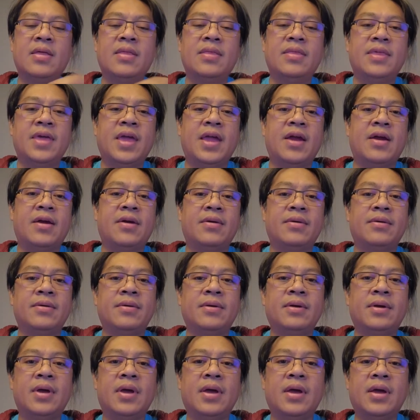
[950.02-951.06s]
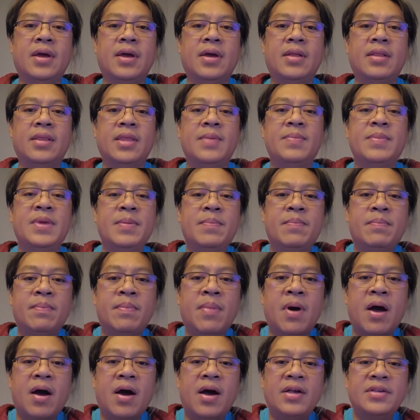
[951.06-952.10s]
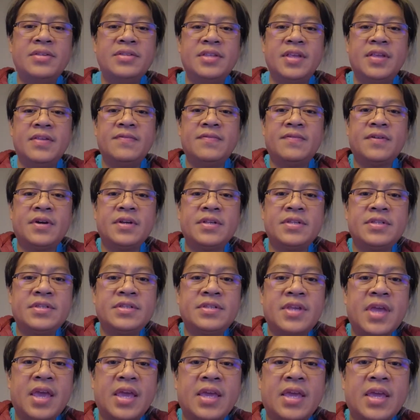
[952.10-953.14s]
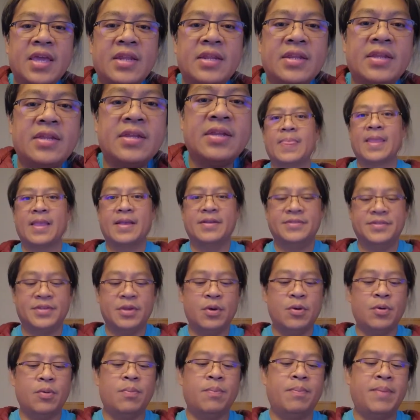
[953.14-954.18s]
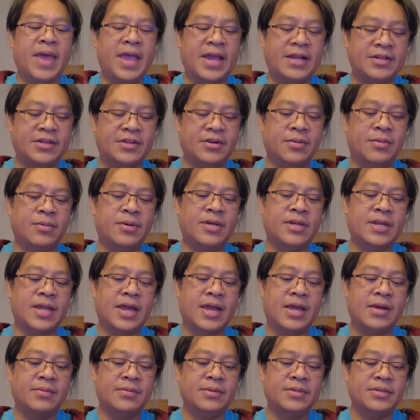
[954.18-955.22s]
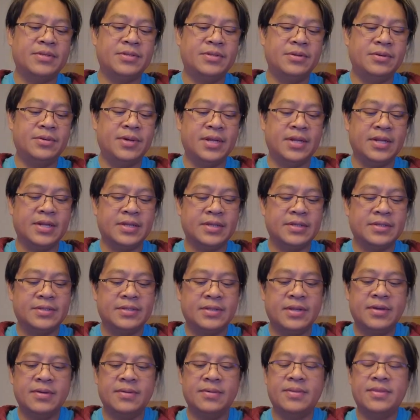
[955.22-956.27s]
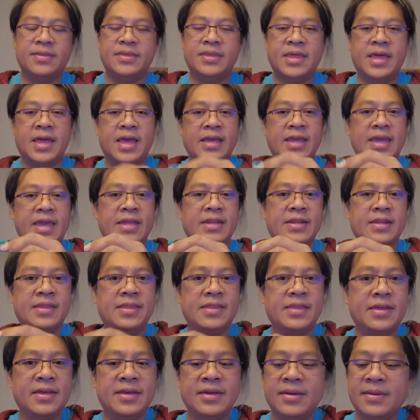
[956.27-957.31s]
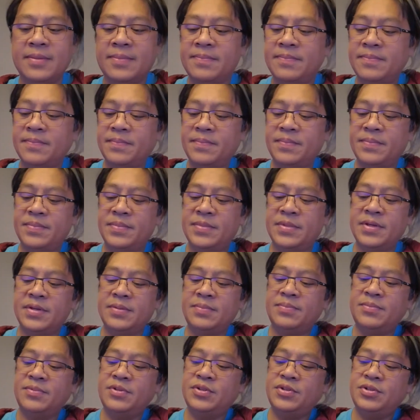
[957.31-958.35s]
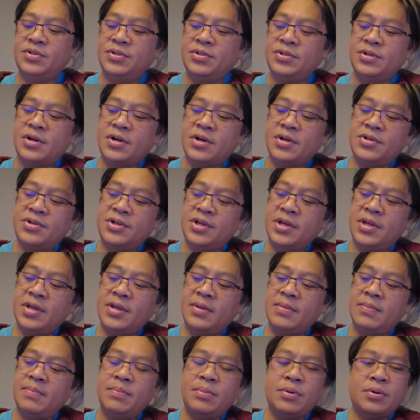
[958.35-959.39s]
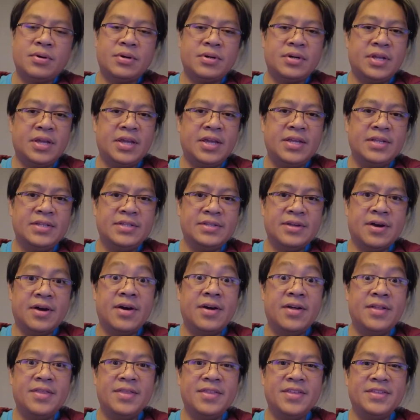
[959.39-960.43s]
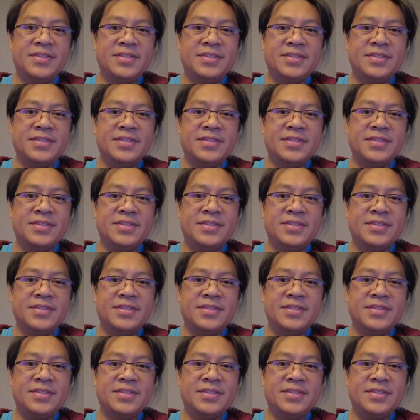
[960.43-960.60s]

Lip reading: there. Let me pause this for a second. So back to what I was doing. So again, the charging port is on the